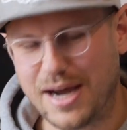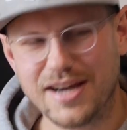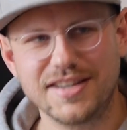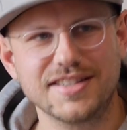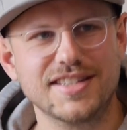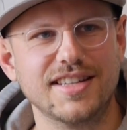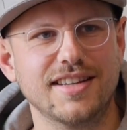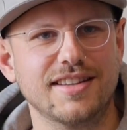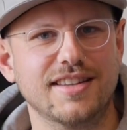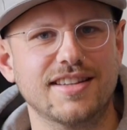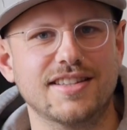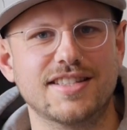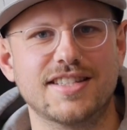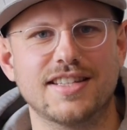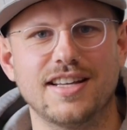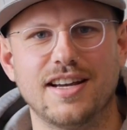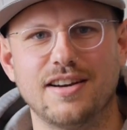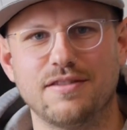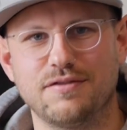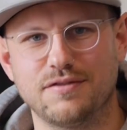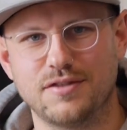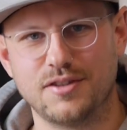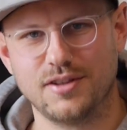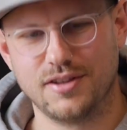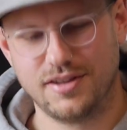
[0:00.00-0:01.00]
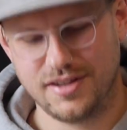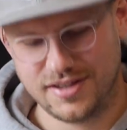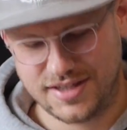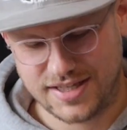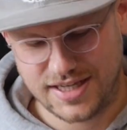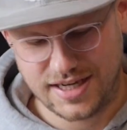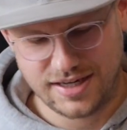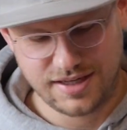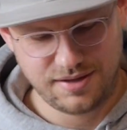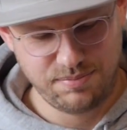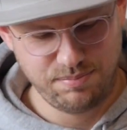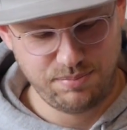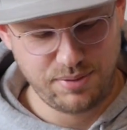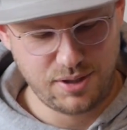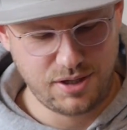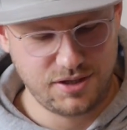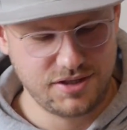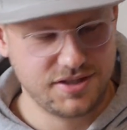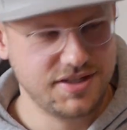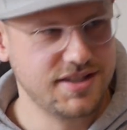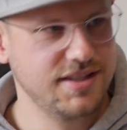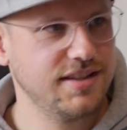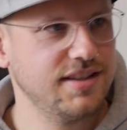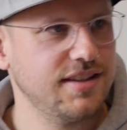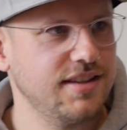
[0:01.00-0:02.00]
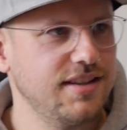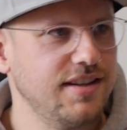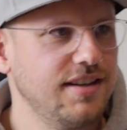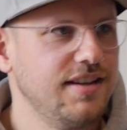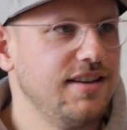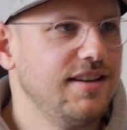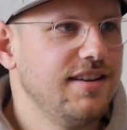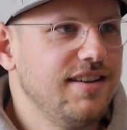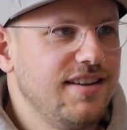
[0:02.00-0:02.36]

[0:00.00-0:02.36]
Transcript: passing the stuff to the second person.